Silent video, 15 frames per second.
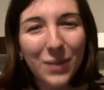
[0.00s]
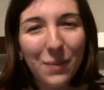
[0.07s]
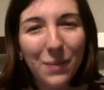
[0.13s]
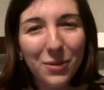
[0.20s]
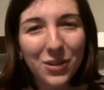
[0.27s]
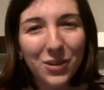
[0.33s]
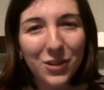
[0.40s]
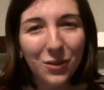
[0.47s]
be
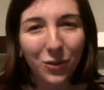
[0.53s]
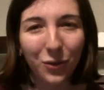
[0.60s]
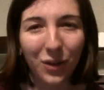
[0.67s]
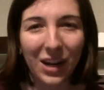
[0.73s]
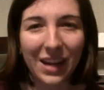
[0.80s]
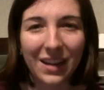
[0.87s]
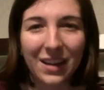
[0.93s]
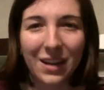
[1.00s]
able to do
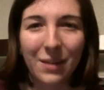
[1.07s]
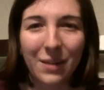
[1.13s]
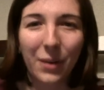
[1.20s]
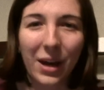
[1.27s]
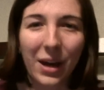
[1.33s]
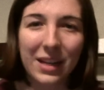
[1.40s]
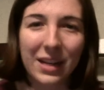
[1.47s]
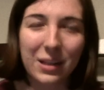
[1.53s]
3,
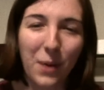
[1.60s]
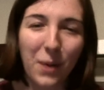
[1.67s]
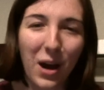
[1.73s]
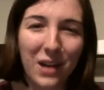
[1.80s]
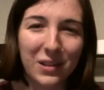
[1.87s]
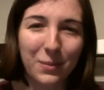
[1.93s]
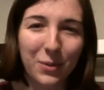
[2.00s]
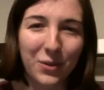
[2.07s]
but it's
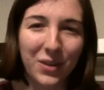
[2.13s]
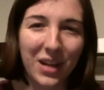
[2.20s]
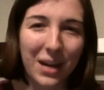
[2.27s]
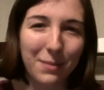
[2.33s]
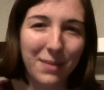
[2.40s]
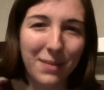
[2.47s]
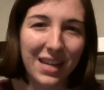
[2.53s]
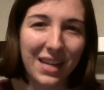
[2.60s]
possible that
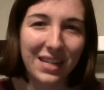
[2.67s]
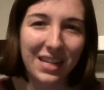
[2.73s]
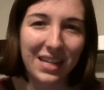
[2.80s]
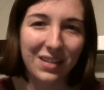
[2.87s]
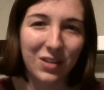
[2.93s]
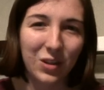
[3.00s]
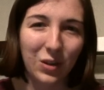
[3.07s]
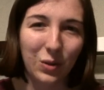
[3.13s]
I may
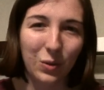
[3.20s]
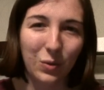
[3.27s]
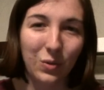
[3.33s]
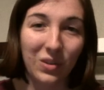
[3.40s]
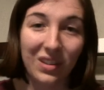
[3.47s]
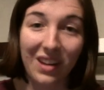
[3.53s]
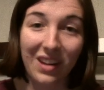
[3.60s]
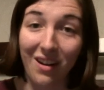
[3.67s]
need to
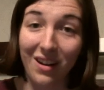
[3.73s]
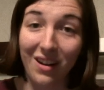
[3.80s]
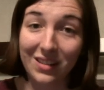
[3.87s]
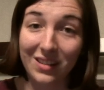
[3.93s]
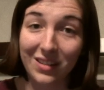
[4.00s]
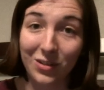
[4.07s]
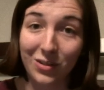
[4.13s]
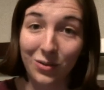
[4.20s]

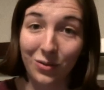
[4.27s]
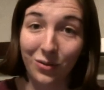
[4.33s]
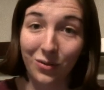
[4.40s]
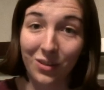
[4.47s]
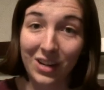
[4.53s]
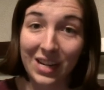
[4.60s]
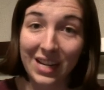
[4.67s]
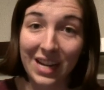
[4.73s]
not do
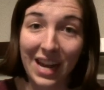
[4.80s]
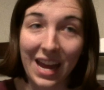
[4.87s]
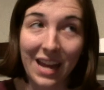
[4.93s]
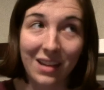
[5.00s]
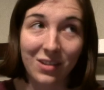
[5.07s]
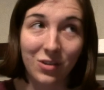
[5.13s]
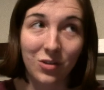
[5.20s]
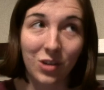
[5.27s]
3
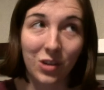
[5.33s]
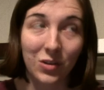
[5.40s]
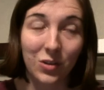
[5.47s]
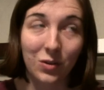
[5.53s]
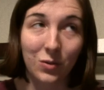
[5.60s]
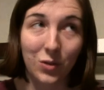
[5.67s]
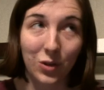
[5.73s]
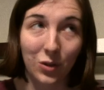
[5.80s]
and just
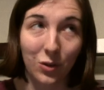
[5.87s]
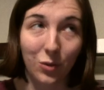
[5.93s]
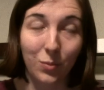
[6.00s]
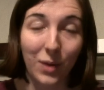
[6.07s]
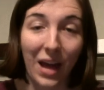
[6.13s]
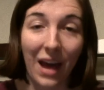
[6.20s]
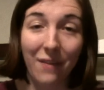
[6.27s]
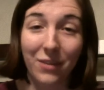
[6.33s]
do 2,
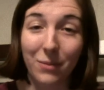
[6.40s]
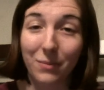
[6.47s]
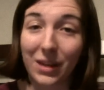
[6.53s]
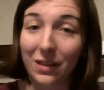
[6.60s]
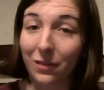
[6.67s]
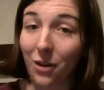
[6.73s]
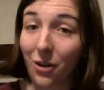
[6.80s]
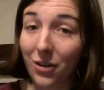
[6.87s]
but have them
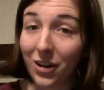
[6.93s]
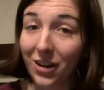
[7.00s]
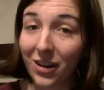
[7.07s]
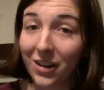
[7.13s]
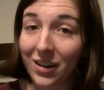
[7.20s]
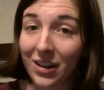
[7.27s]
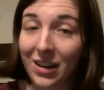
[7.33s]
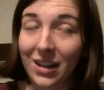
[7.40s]
be
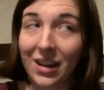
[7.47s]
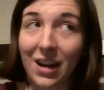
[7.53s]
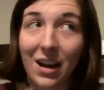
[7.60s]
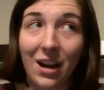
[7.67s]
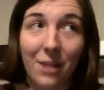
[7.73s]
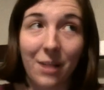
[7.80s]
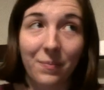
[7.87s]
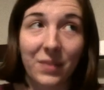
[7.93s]
longer.
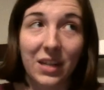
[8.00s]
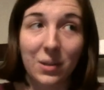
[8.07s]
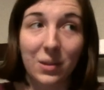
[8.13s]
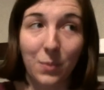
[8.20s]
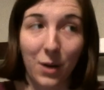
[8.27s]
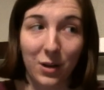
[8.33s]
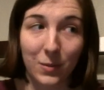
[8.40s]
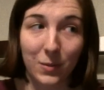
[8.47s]
It's
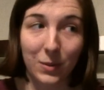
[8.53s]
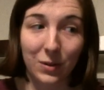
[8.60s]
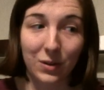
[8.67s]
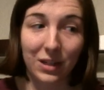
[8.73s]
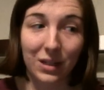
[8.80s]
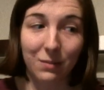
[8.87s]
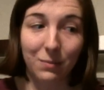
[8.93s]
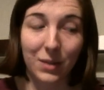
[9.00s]
a
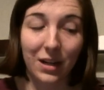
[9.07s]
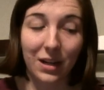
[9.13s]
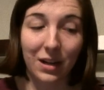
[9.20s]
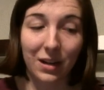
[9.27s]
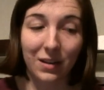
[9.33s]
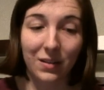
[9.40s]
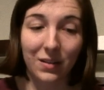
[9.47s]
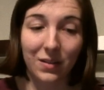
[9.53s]
possibility
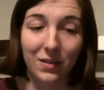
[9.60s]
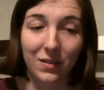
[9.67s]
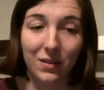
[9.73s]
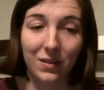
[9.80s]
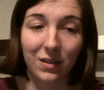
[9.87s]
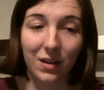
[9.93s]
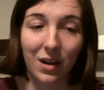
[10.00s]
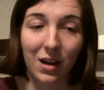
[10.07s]
because